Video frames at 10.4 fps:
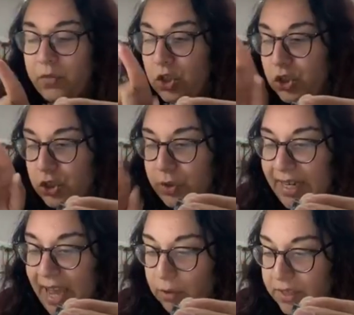
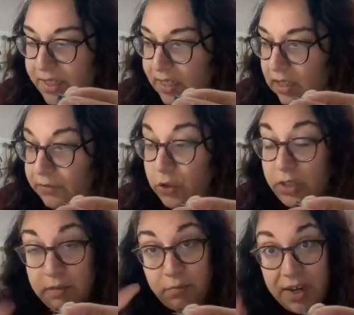shooting out still if you
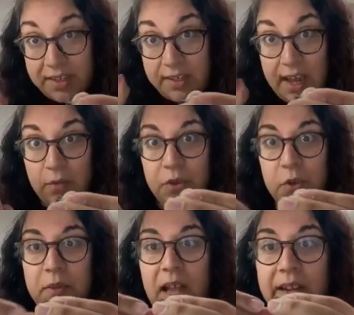didn't press it down with
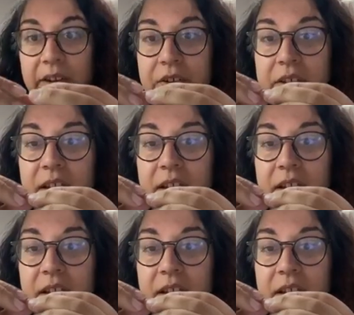your pliers,